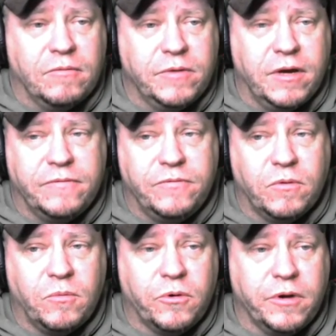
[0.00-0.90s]
We got
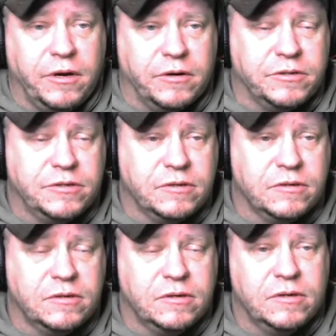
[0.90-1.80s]
4 more years
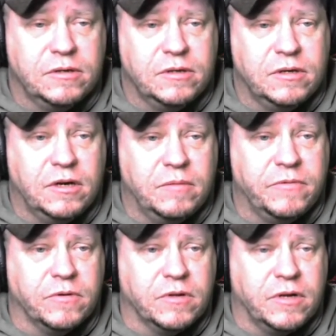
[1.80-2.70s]

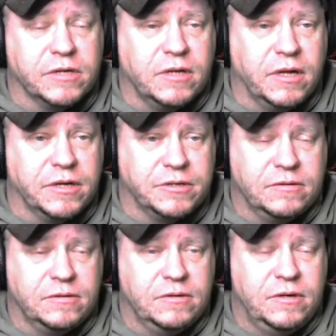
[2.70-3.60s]
before the next election.